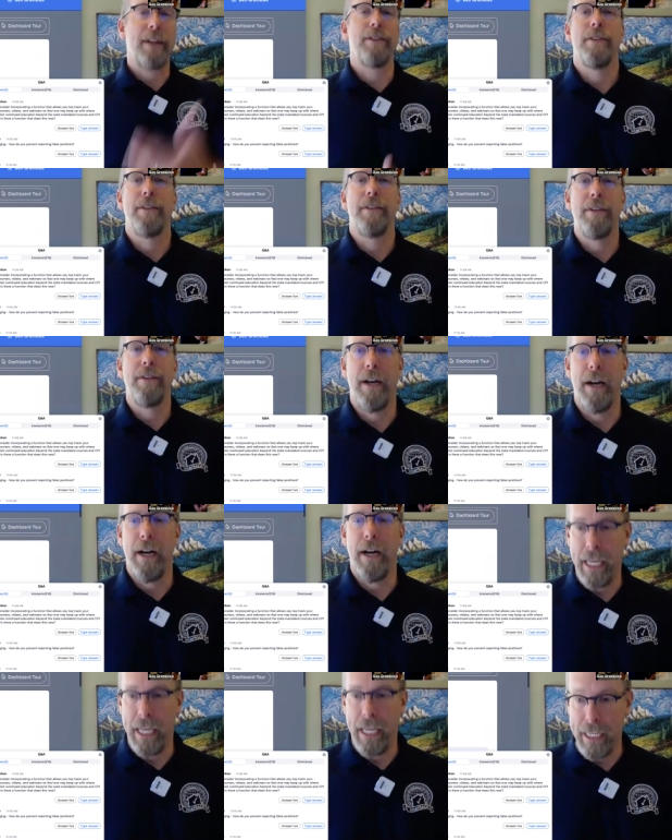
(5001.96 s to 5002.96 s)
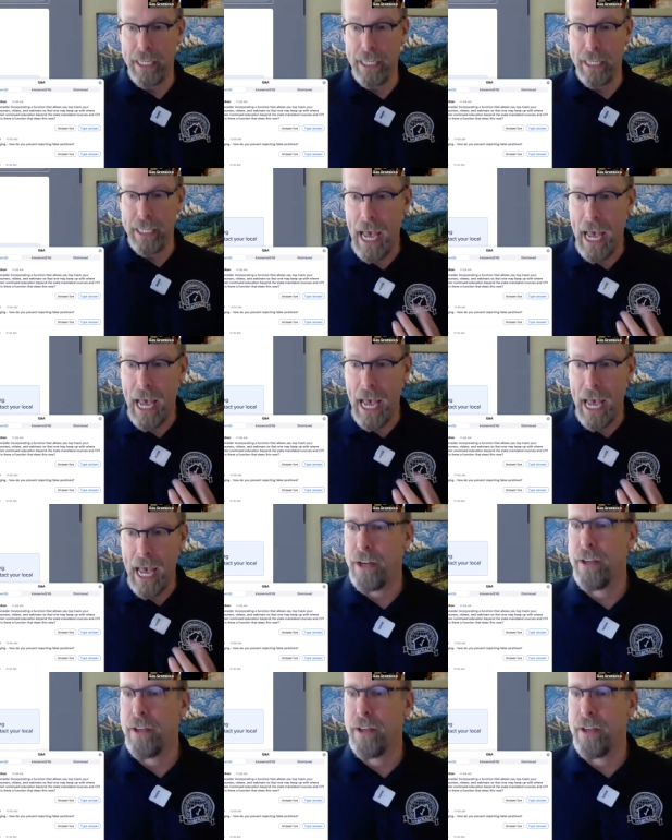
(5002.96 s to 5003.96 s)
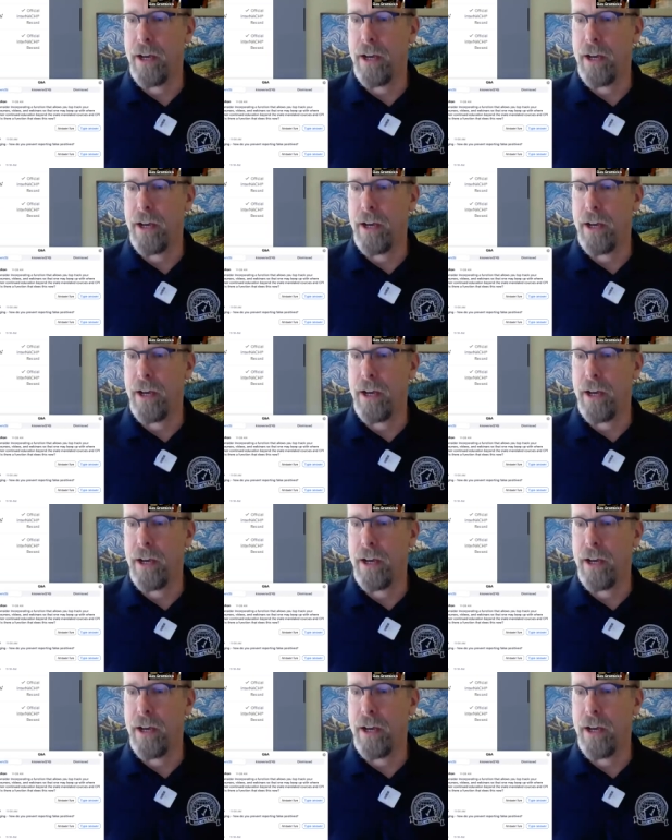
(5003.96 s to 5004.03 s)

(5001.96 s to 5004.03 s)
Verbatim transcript: it gets added um, to your CE